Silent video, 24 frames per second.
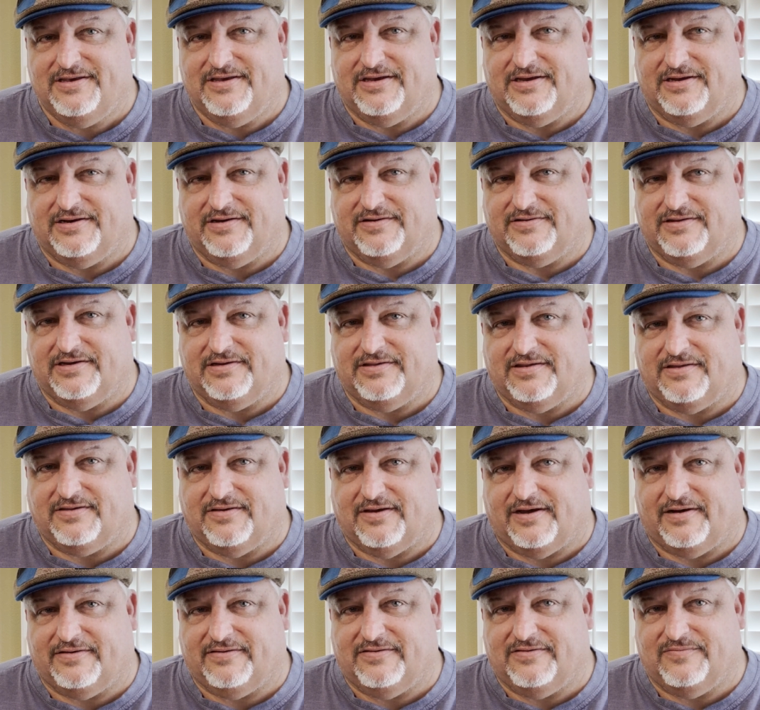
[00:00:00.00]
I just like to
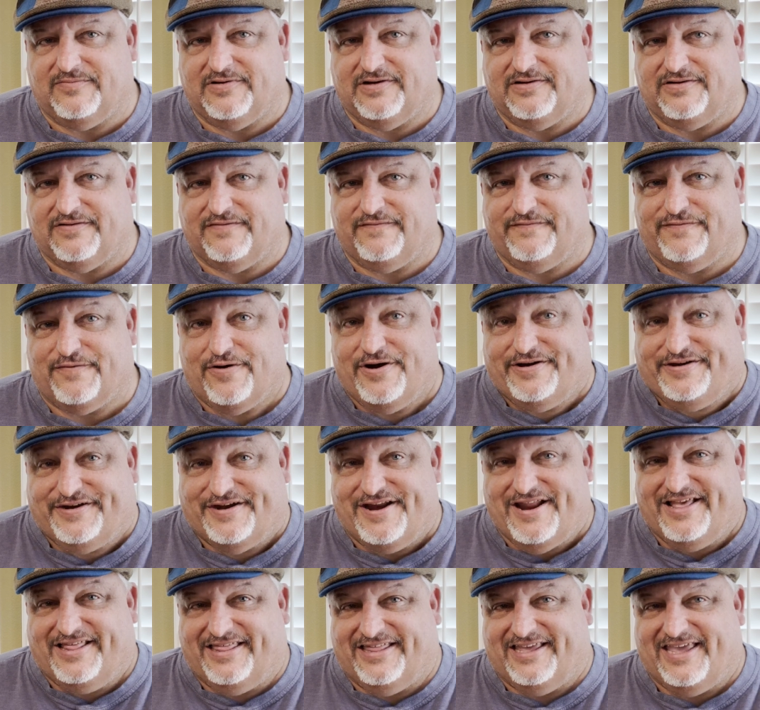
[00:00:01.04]
talk too much,
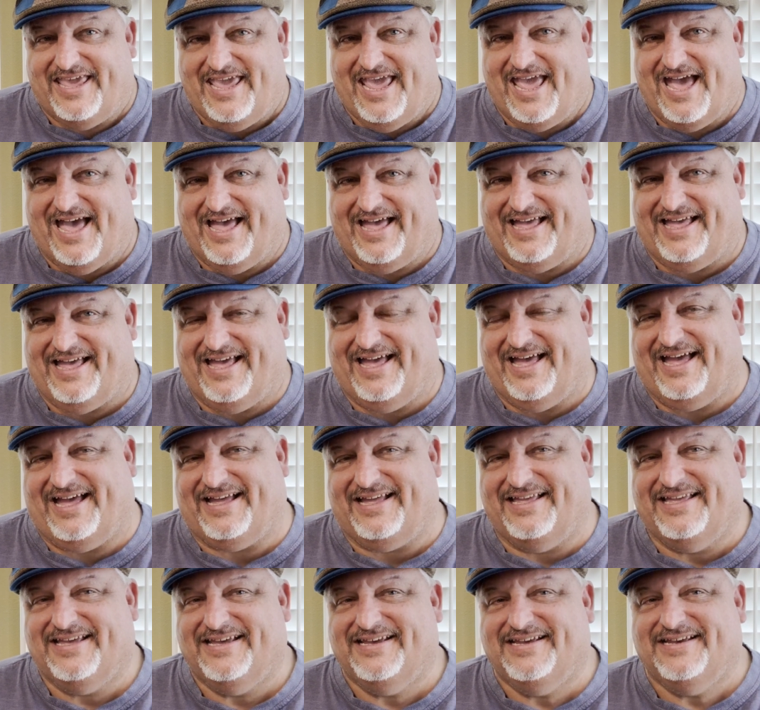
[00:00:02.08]
unfortunately.
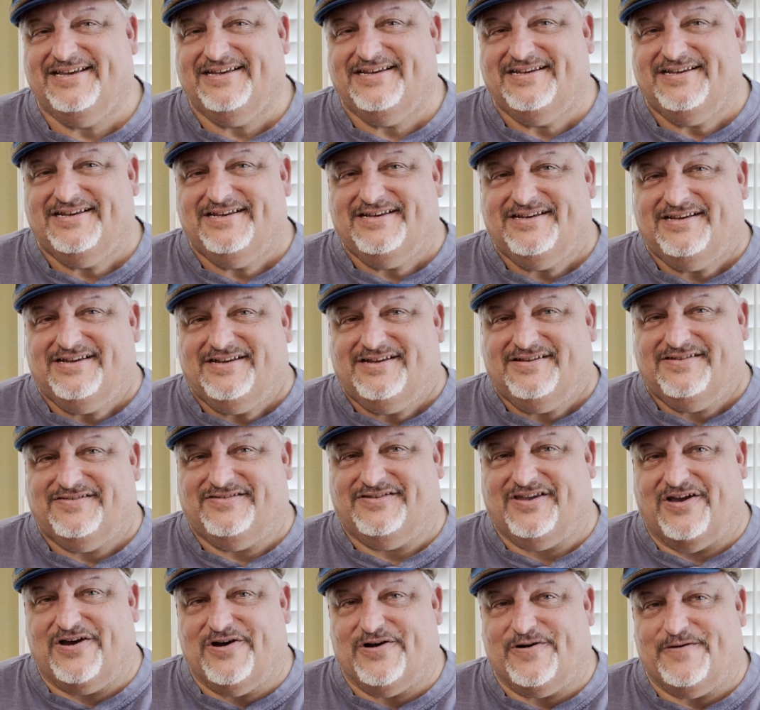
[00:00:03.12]

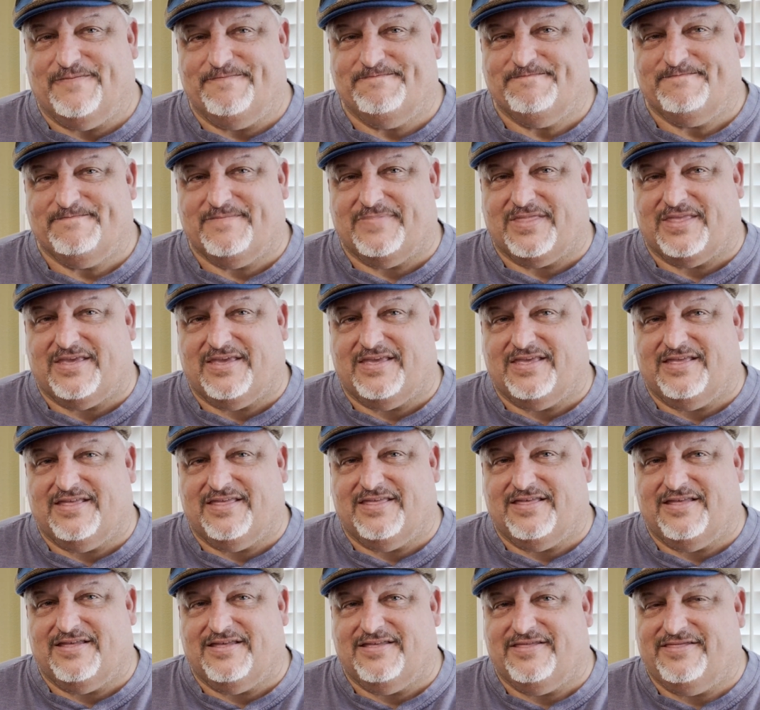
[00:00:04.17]
So
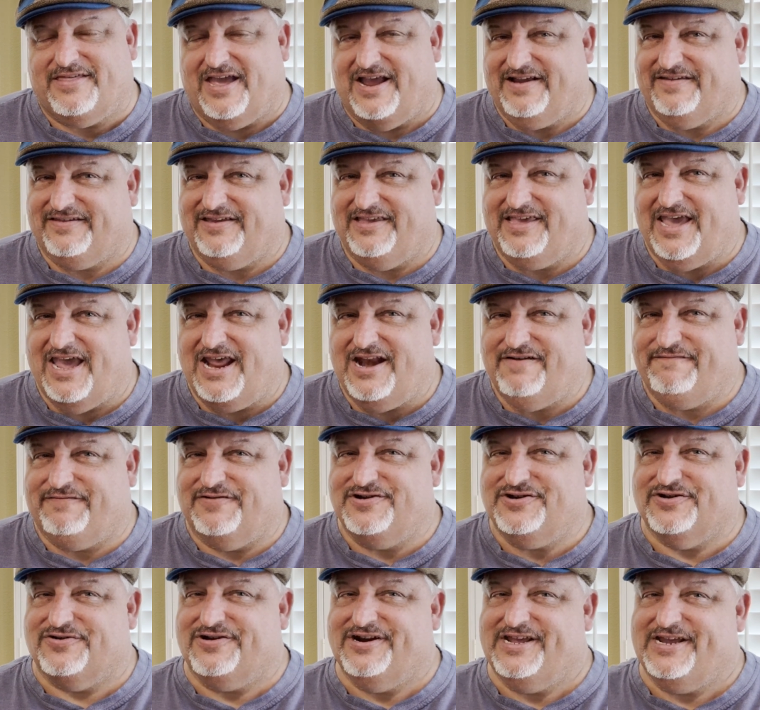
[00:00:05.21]
thanks again for
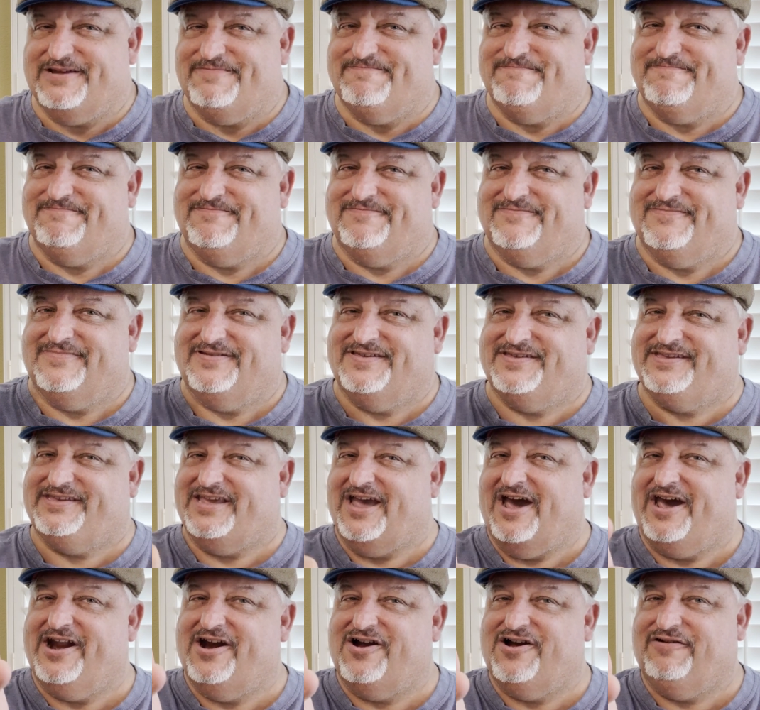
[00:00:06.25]
joining
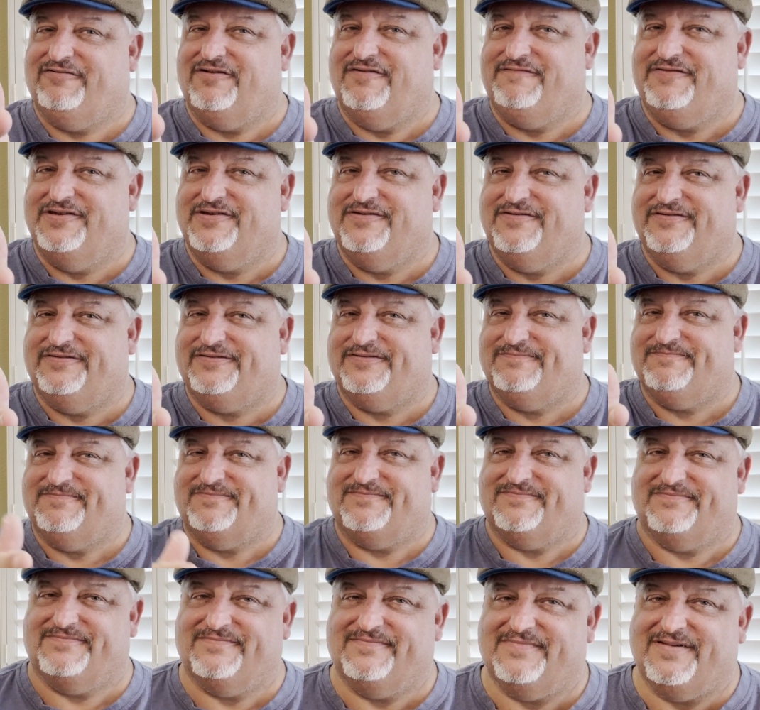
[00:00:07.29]
Skydog Reviews.
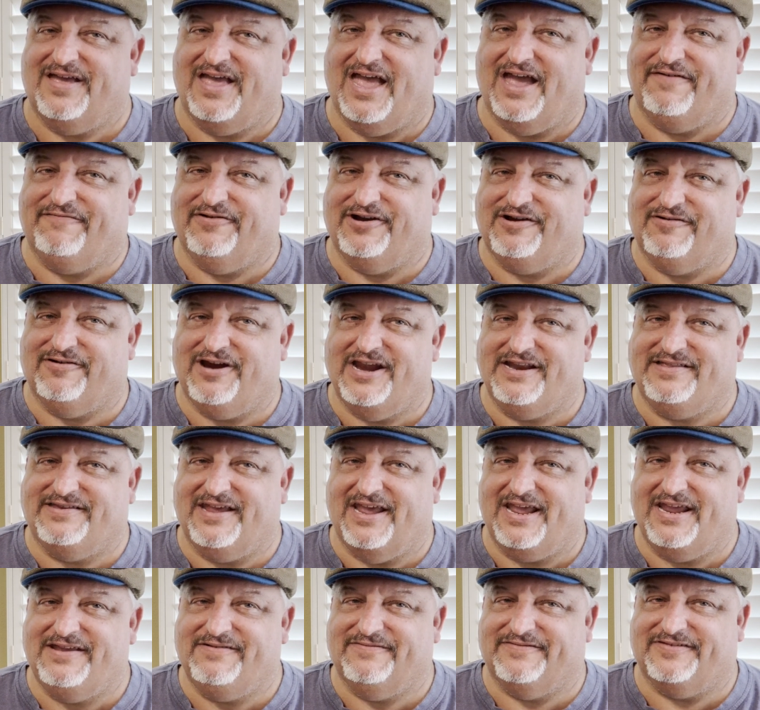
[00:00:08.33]
Have a great
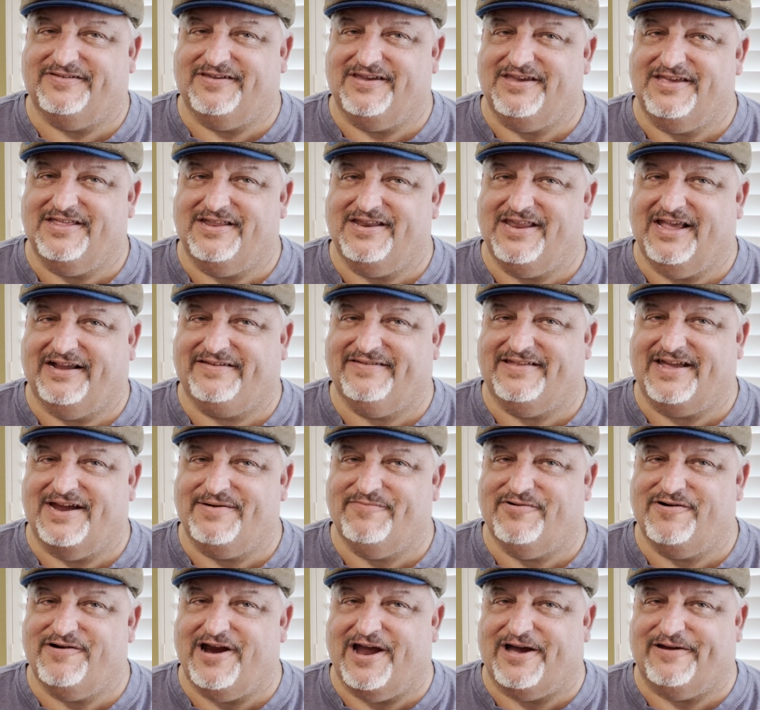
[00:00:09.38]
day. We'll see you the next
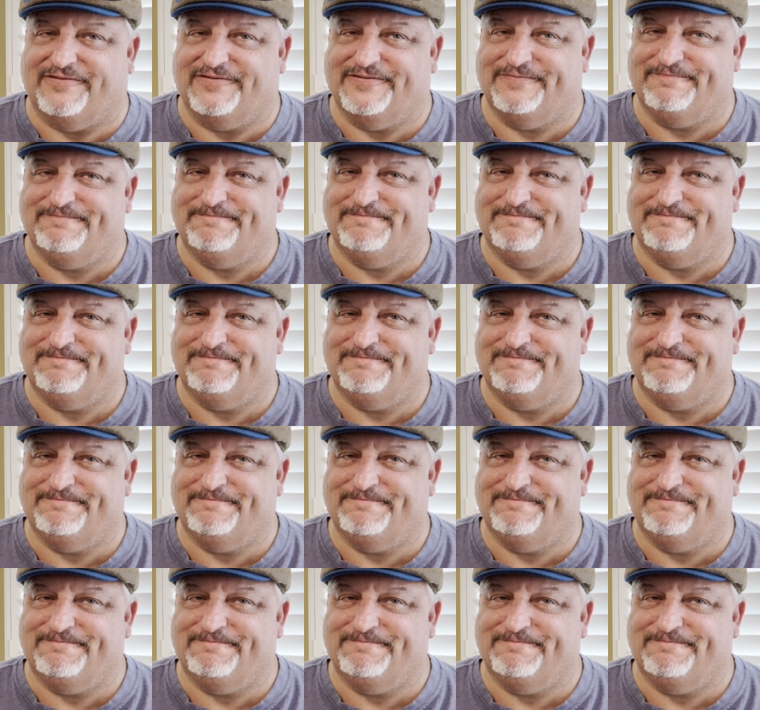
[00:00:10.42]
time around.